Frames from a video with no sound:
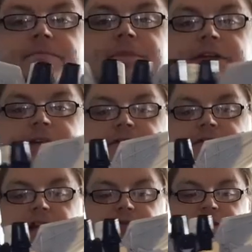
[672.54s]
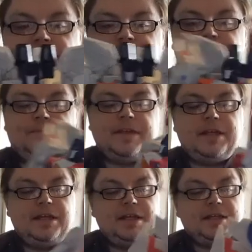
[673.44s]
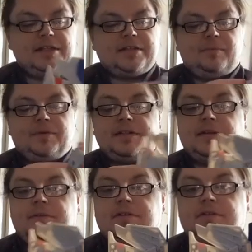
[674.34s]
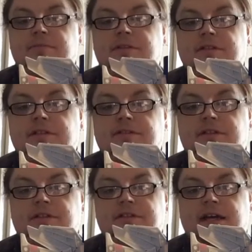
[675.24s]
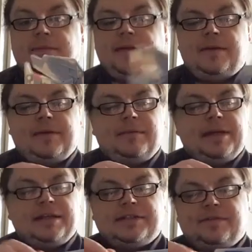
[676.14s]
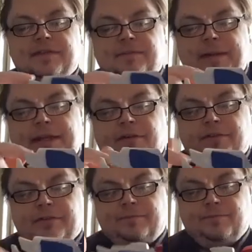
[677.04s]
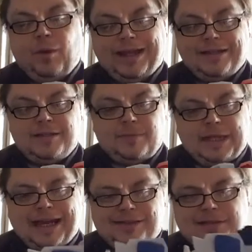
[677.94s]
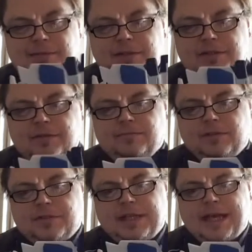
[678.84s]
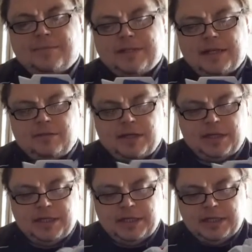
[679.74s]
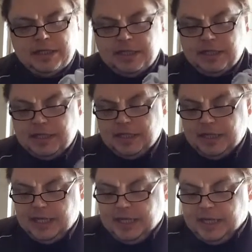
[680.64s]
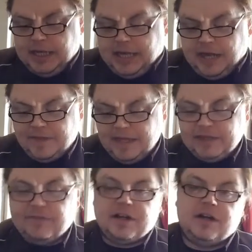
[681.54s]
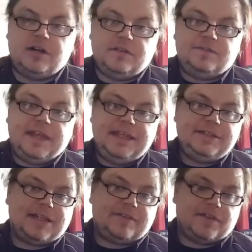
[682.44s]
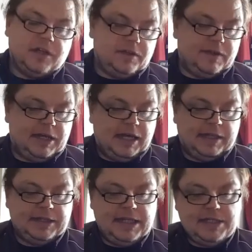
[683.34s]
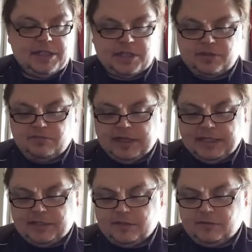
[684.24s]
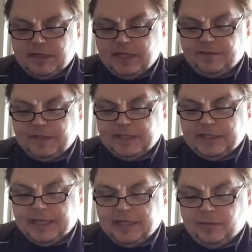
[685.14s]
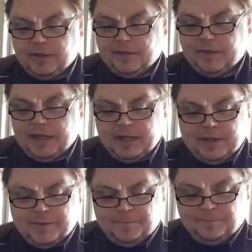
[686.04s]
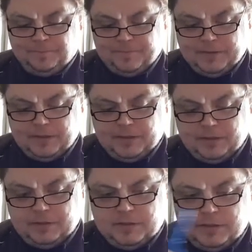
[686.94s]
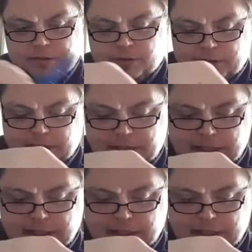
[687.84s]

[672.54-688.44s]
There we go, Starscream. Nice Tampo Decepticon symbol on his arm there, but it'd be nice if they've been on the wings, but you can't see them because of the arms anyway. And then you've got these left over, and these you can really do anything you like with. You stand